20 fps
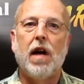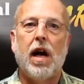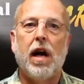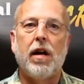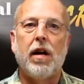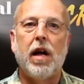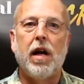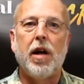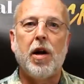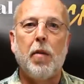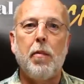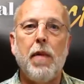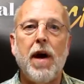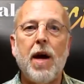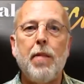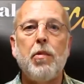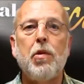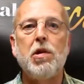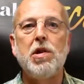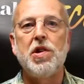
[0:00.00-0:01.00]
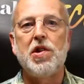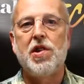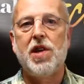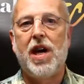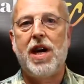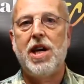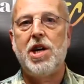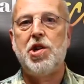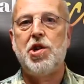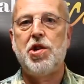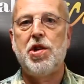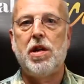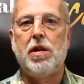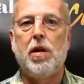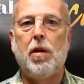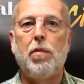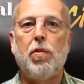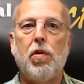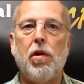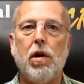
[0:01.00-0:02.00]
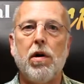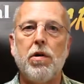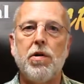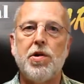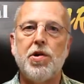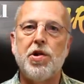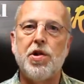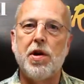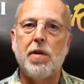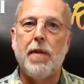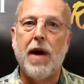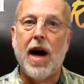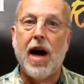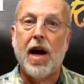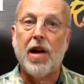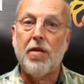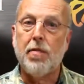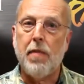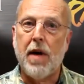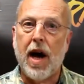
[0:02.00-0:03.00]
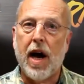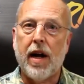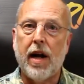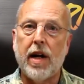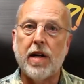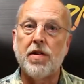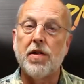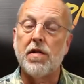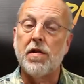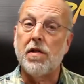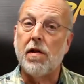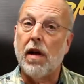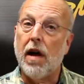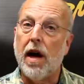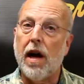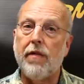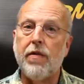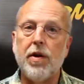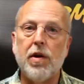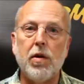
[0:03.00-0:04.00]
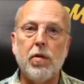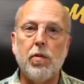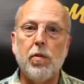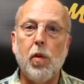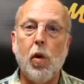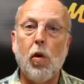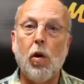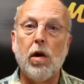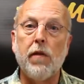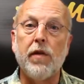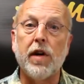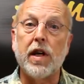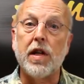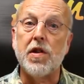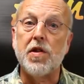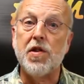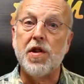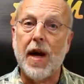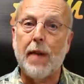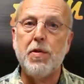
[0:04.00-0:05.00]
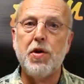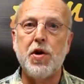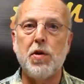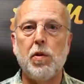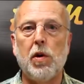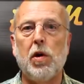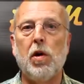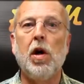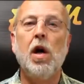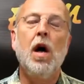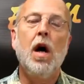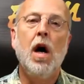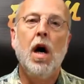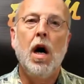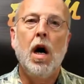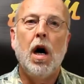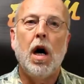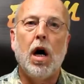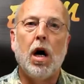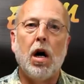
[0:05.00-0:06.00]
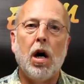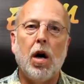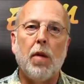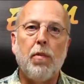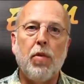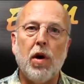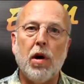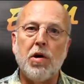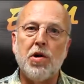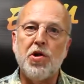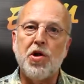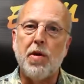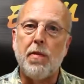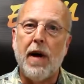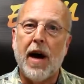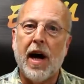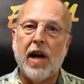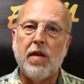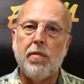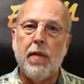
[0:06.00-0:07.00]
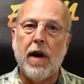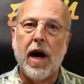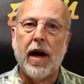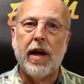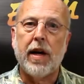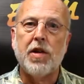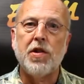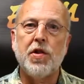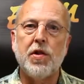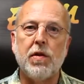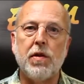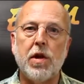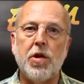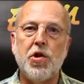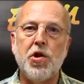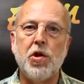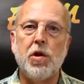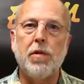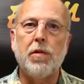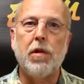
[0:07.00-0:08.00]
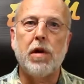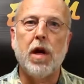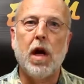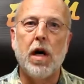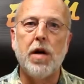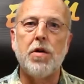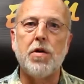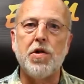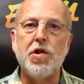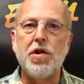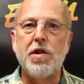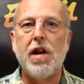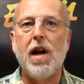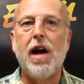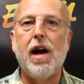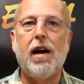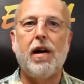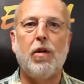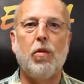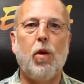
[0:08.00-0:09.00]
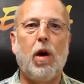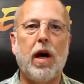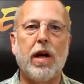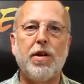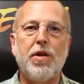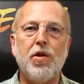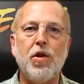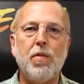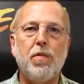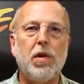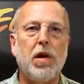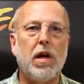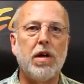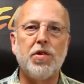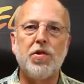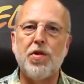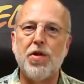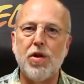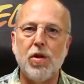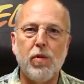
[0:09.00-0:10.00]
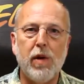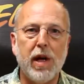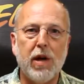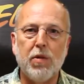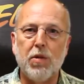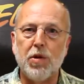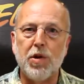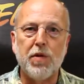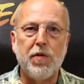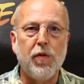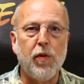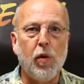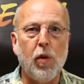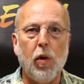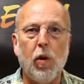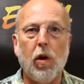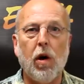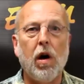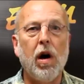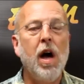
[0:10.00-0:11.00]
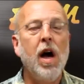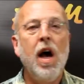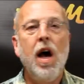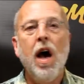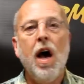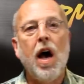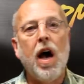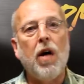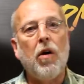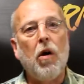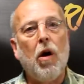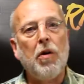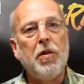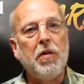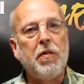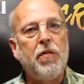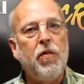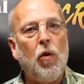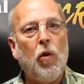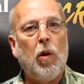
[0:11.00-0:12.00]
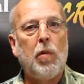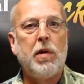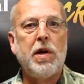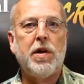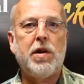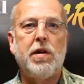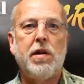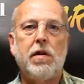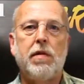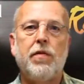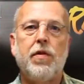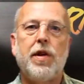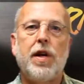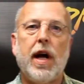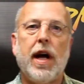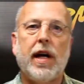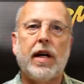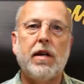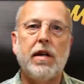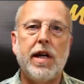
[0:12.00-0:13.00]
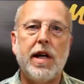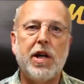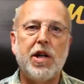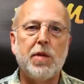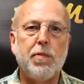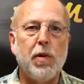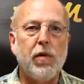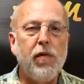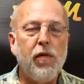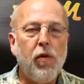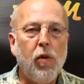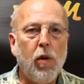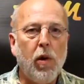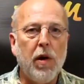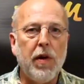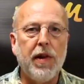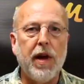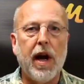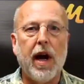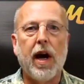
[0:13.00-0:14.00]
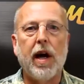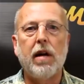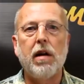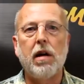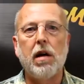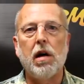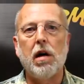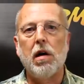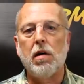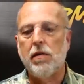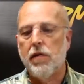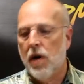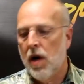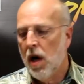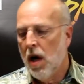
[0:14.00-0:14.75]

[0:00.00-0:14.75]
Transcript: and a memorization approach to mathematics is left to more of a conceptual approach to mathematics, so that children understand why 2 plus 2 equals 4, and all the formative techniques before that of